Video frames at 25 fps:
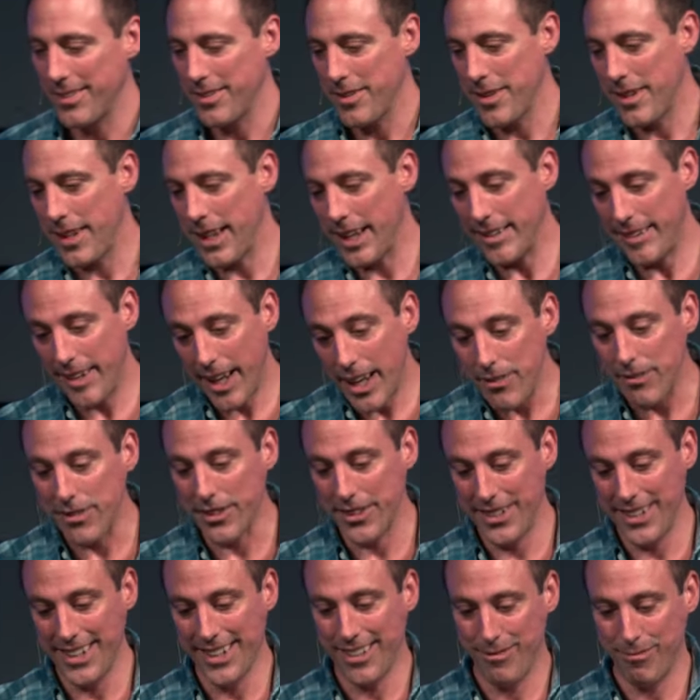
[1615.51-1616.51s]
Like
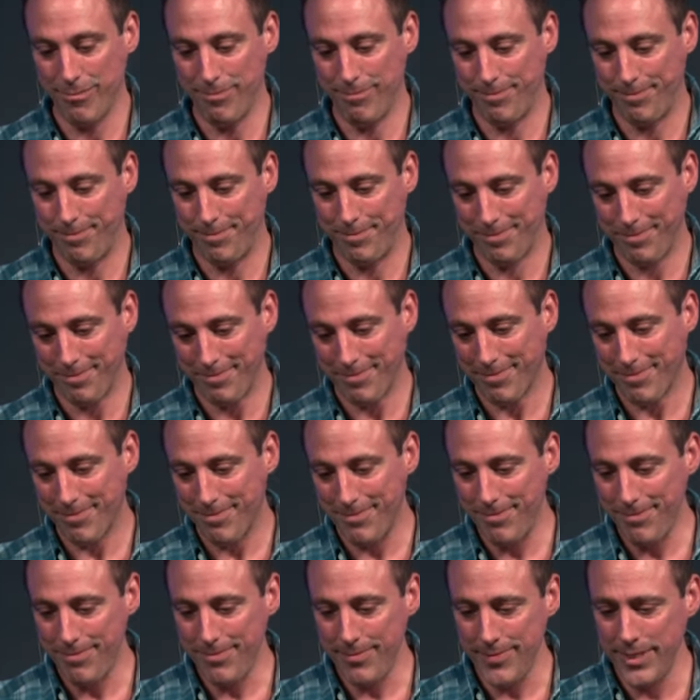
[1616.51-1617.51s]
David did.
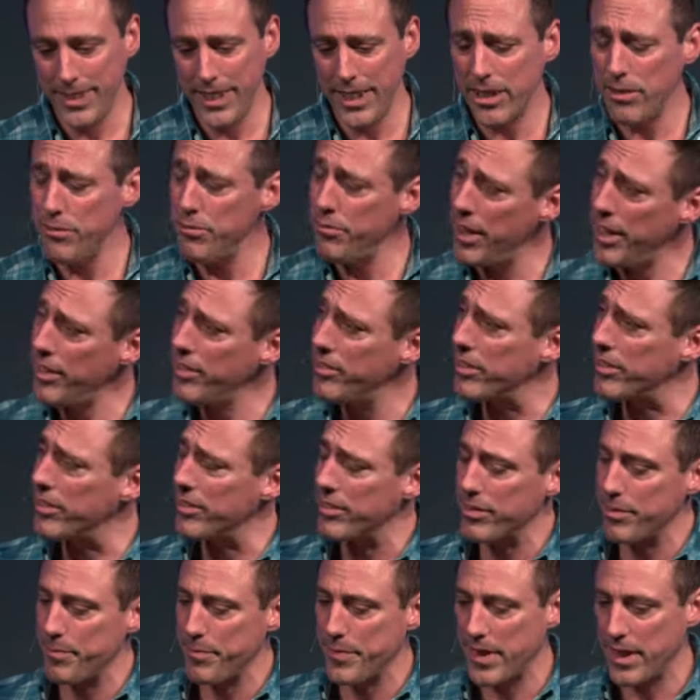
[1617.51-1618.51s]
He
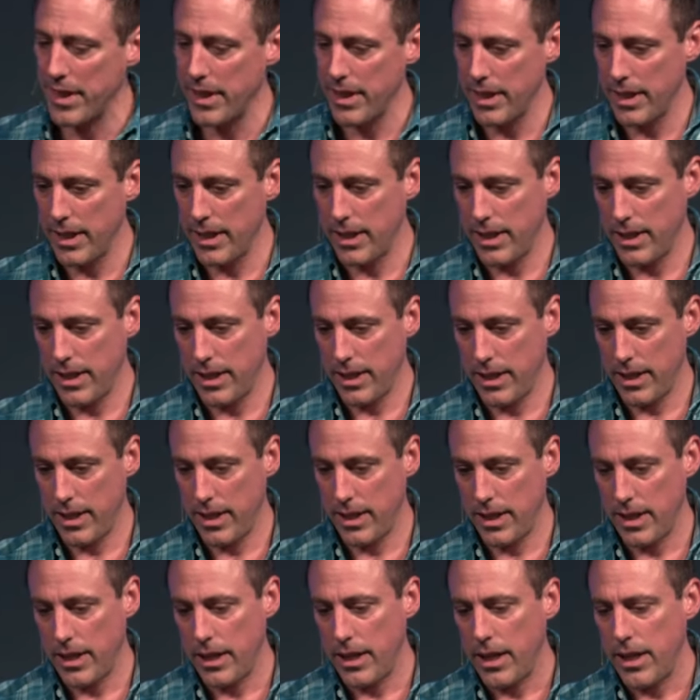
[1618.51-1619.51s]
confesses.
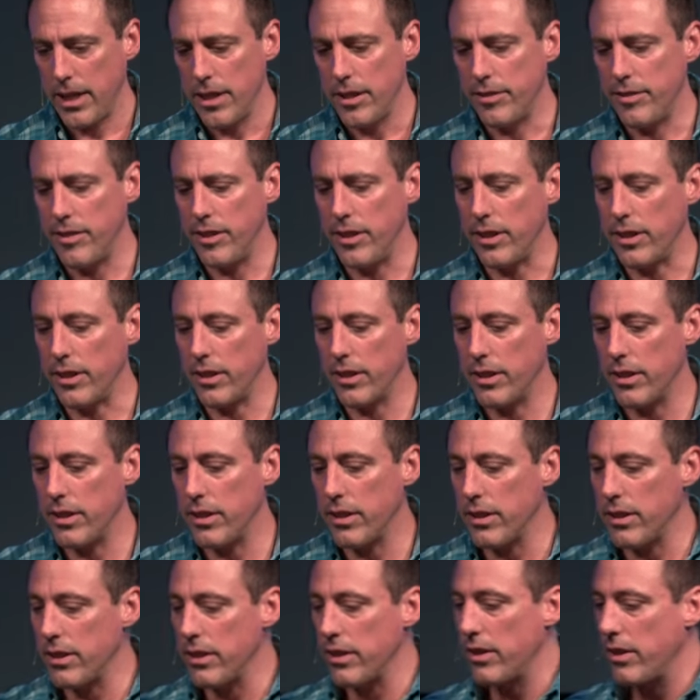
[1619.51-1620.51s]
You see,
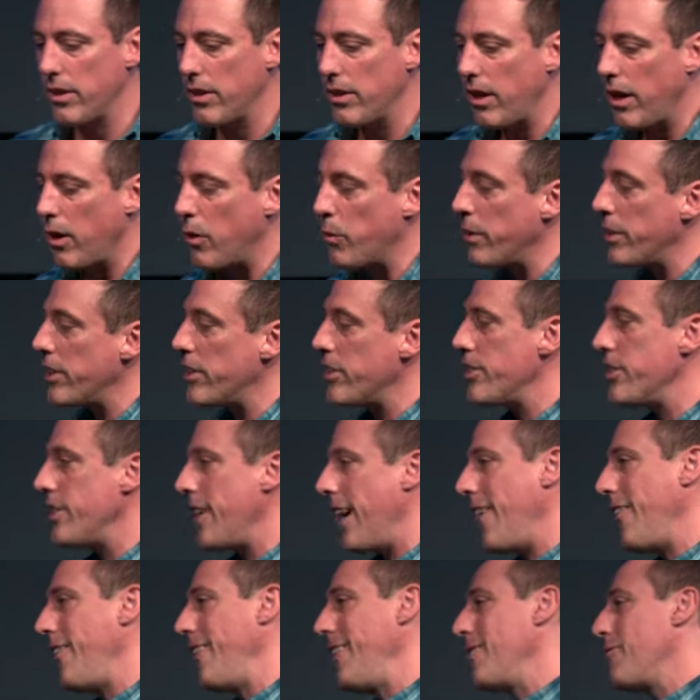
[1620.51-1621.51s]
are we
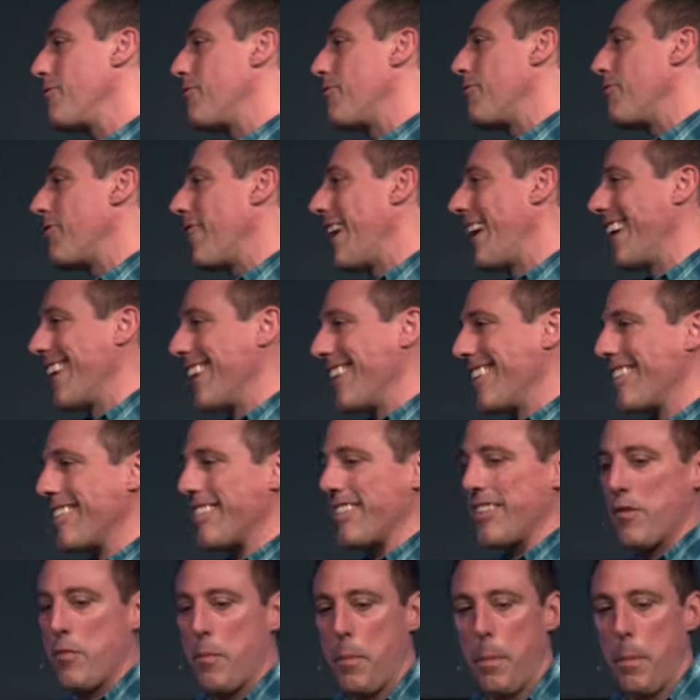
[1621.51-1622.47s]
sharing faith